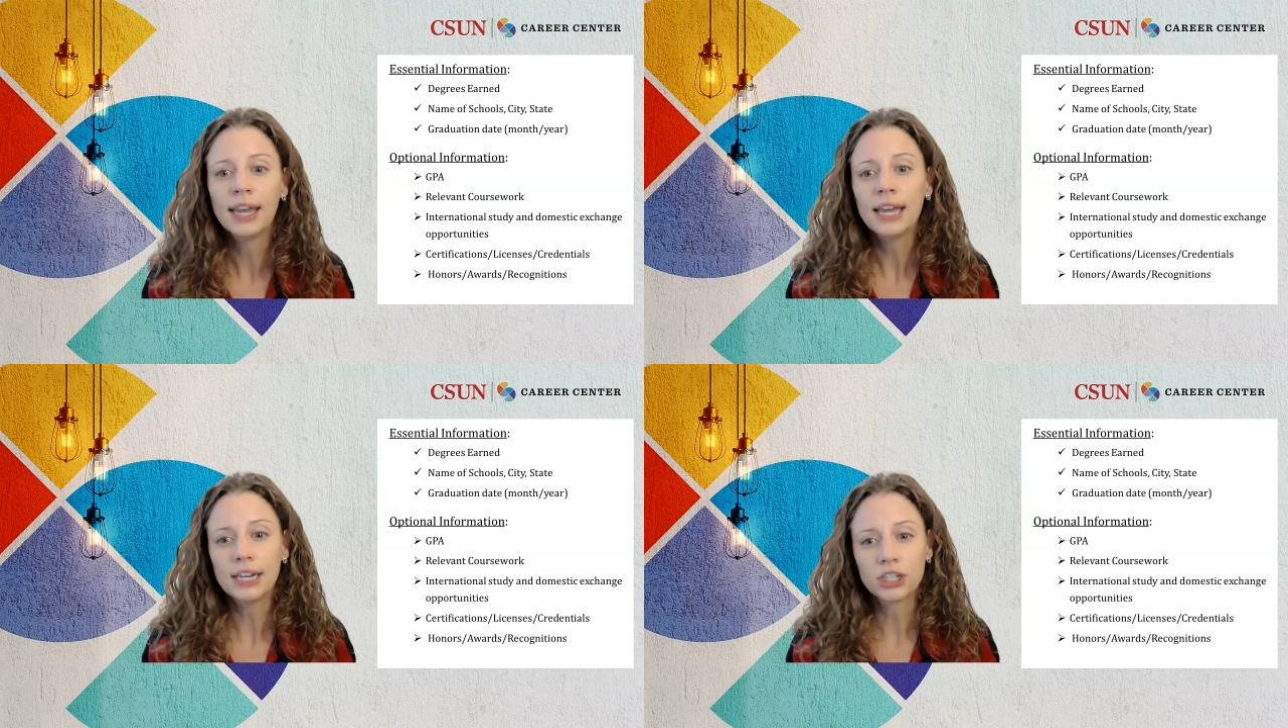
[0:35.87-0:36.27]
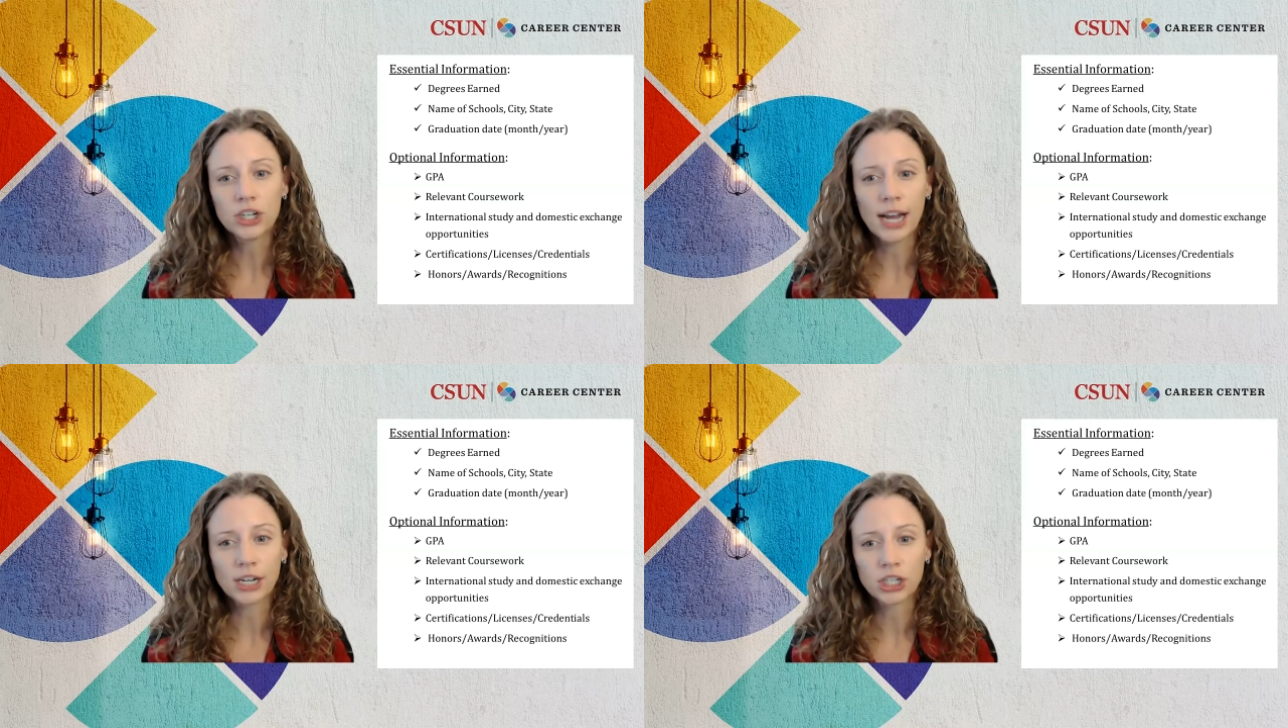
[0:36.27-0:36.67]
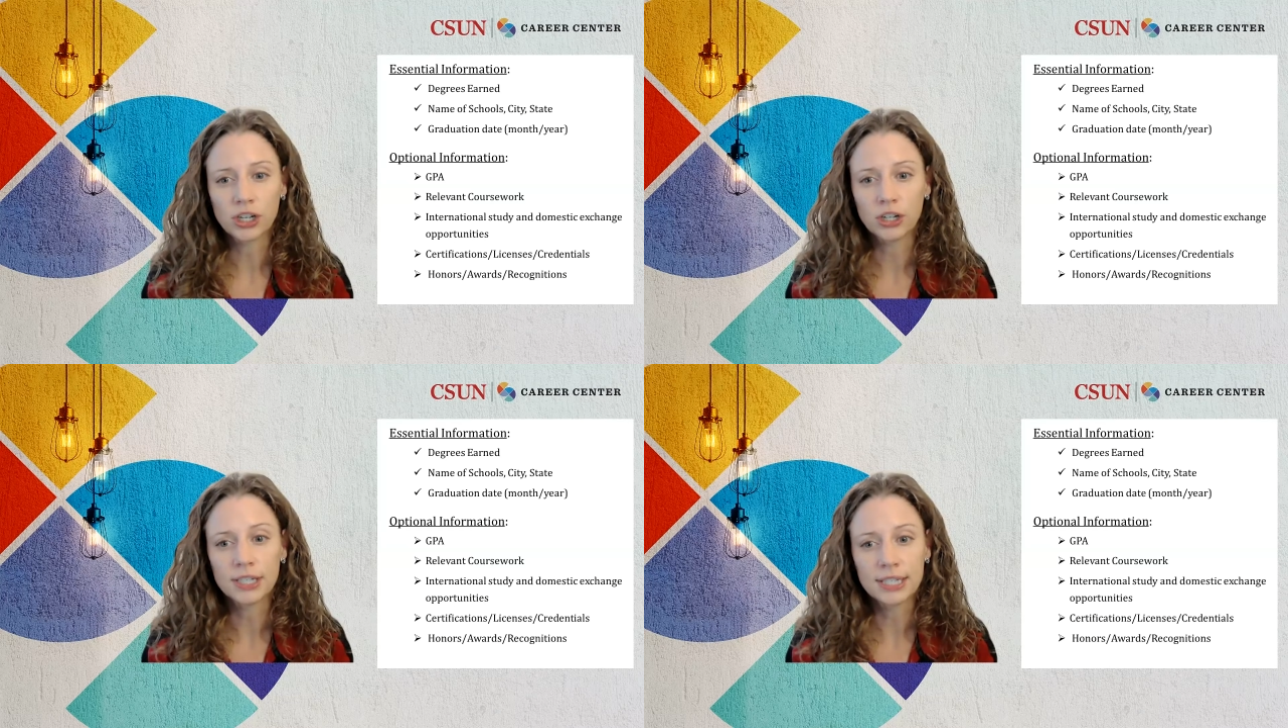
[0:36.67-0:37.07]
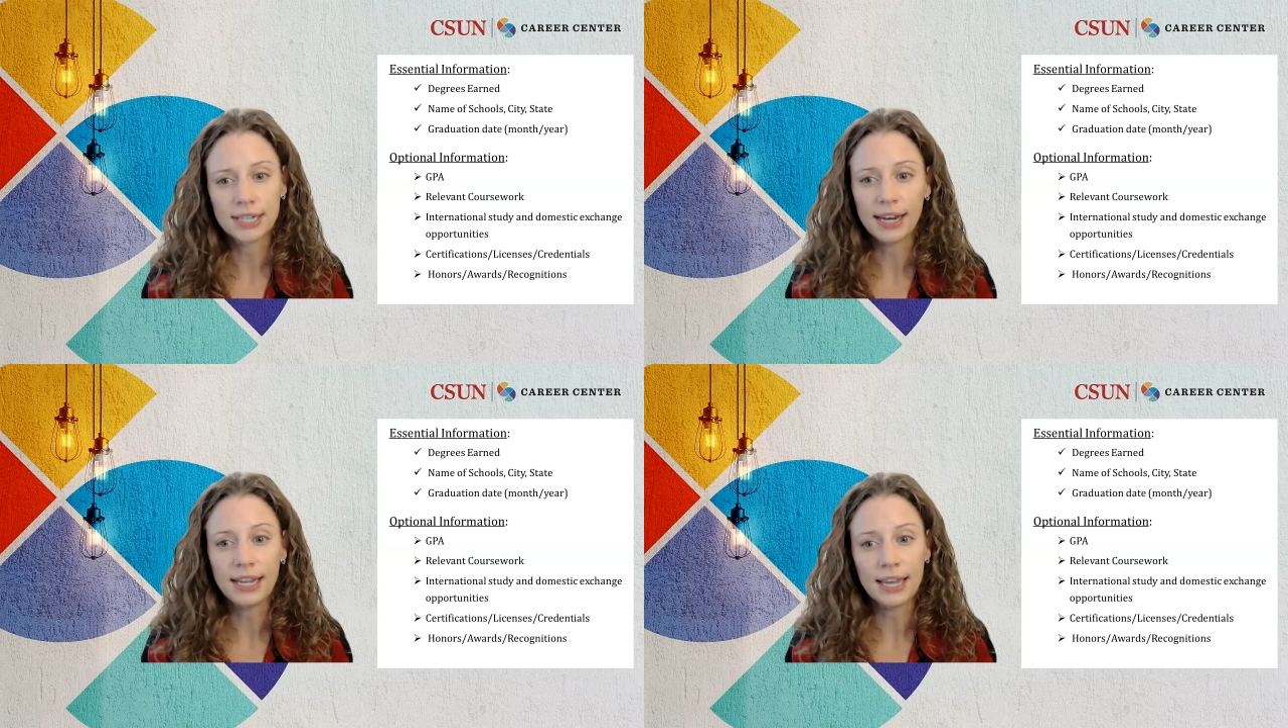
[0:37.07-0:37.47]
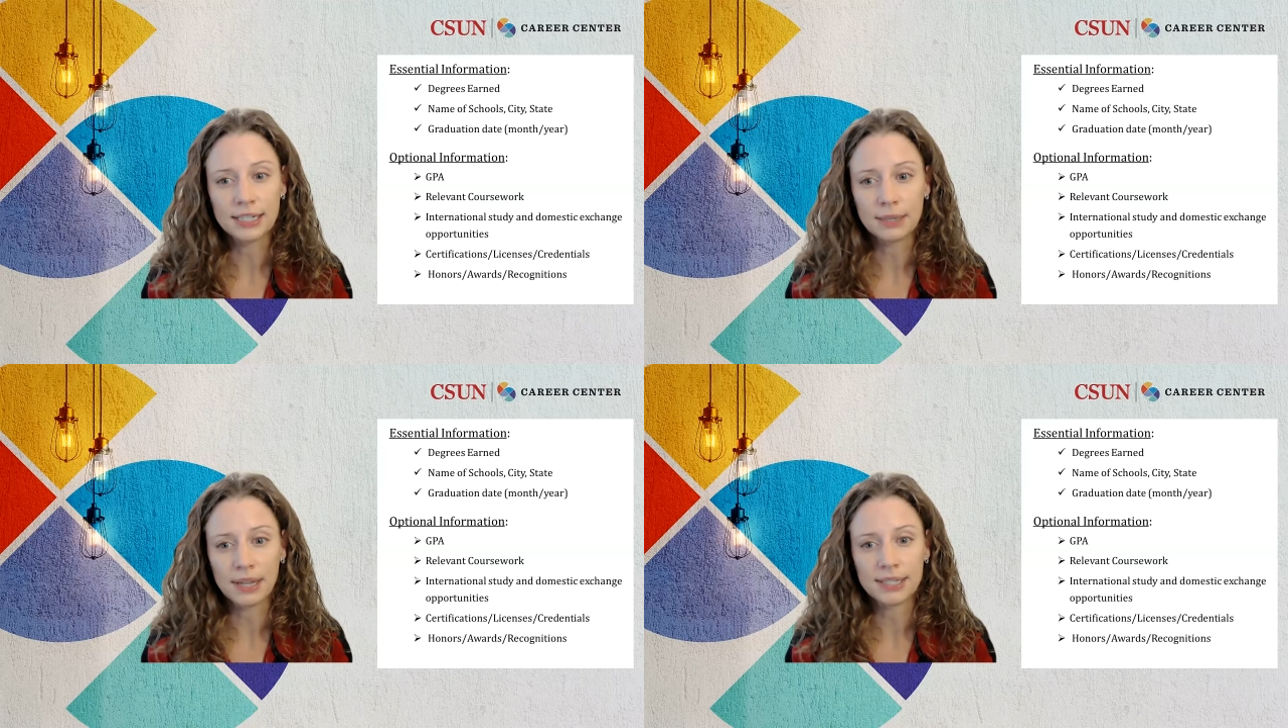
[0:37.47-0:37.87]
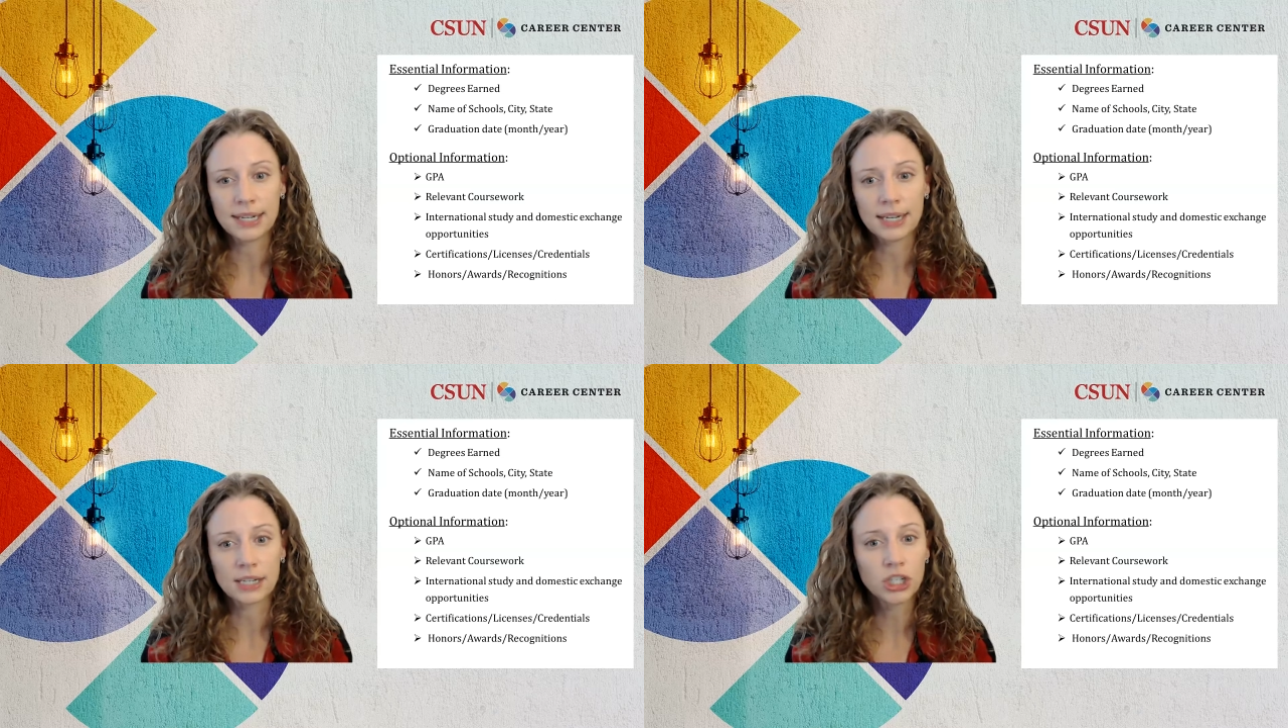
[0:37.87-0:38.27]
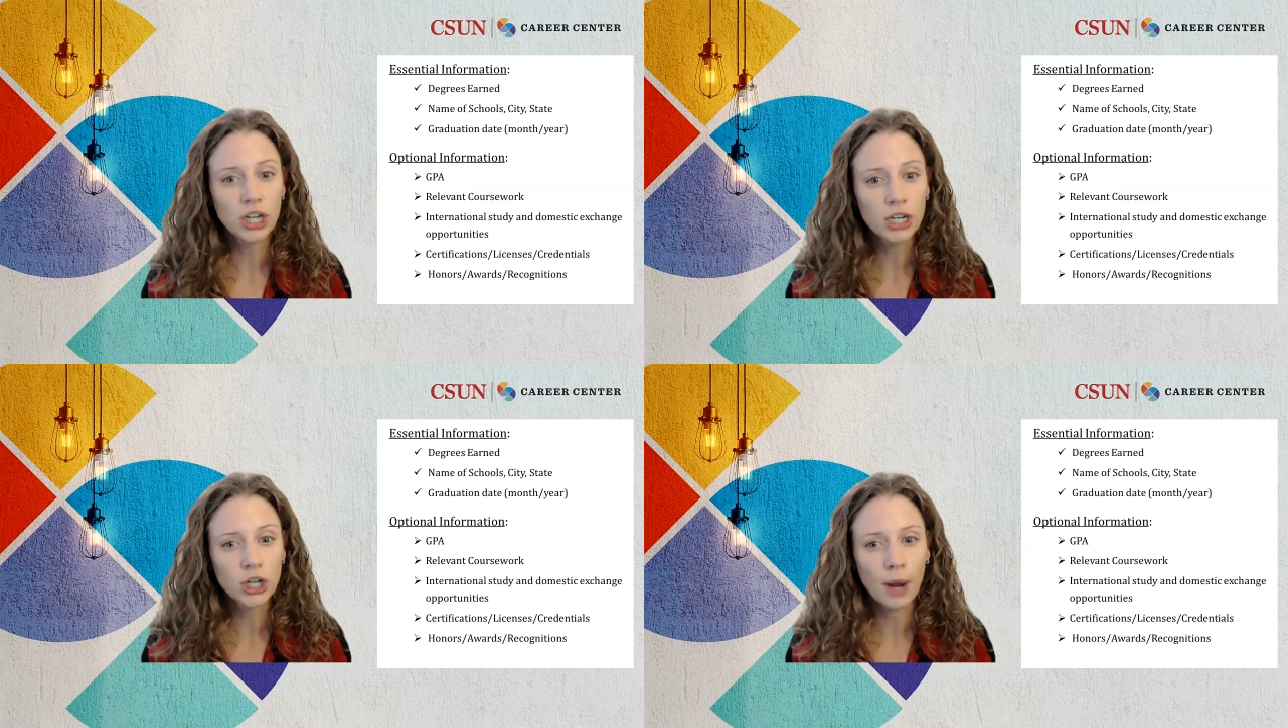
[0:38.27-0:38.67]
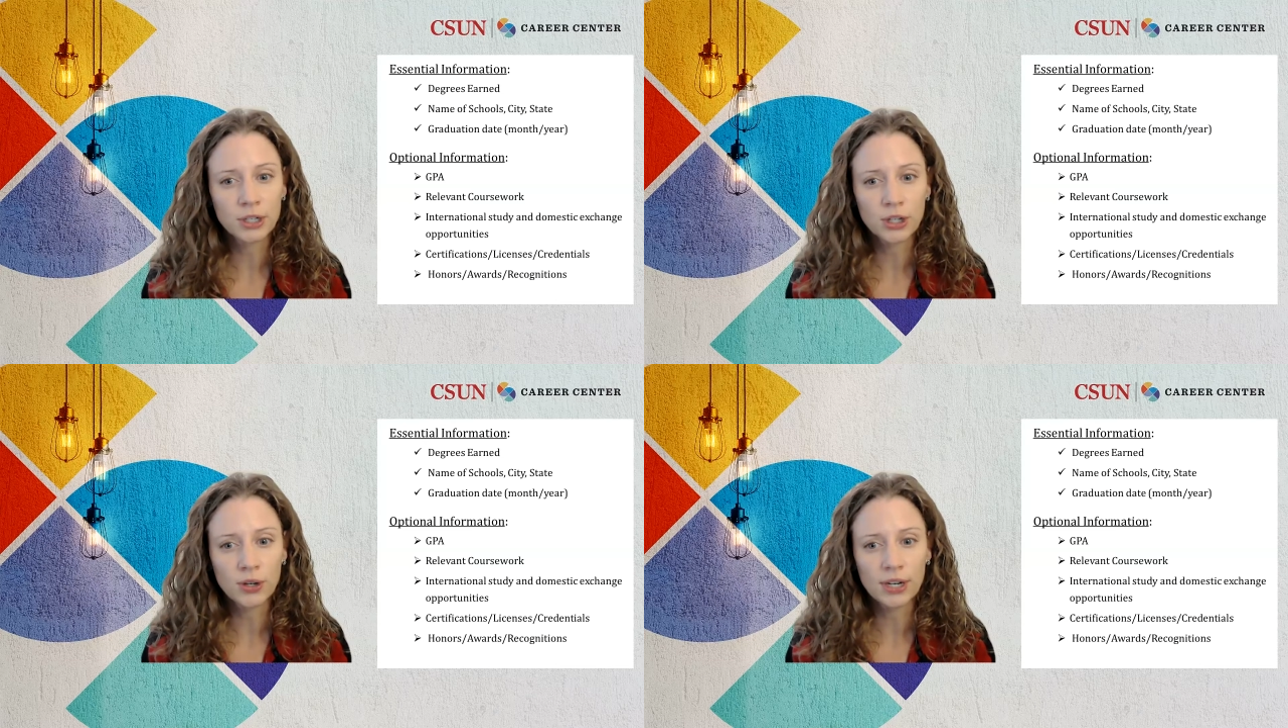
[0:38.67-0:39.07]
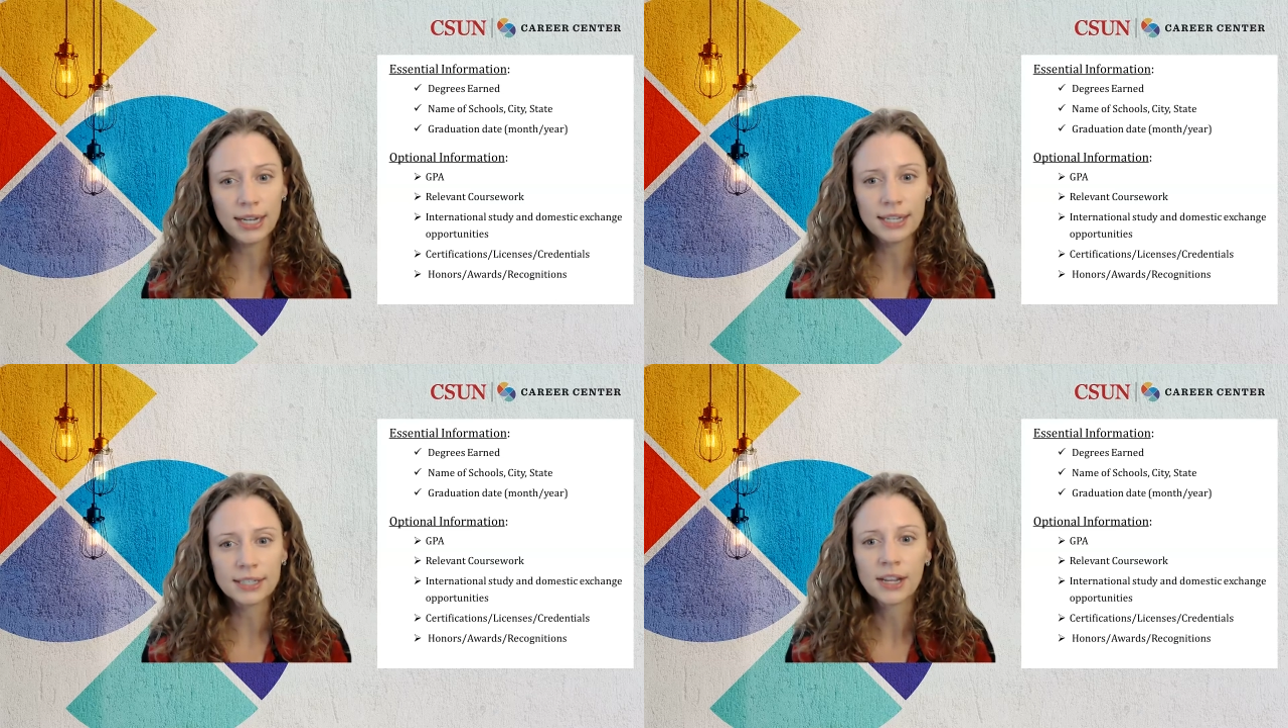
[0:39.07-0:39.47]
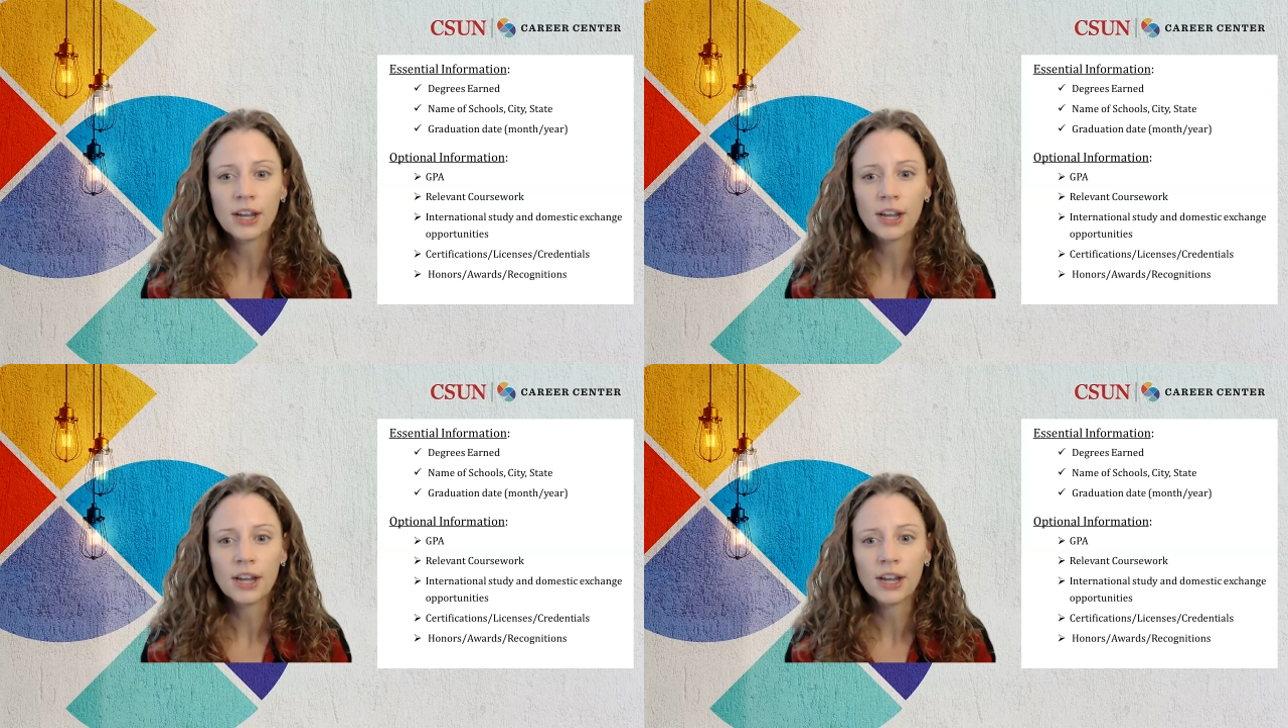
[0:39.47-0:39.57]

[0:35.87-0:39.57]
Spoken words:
international study and domestic exchange opportunities,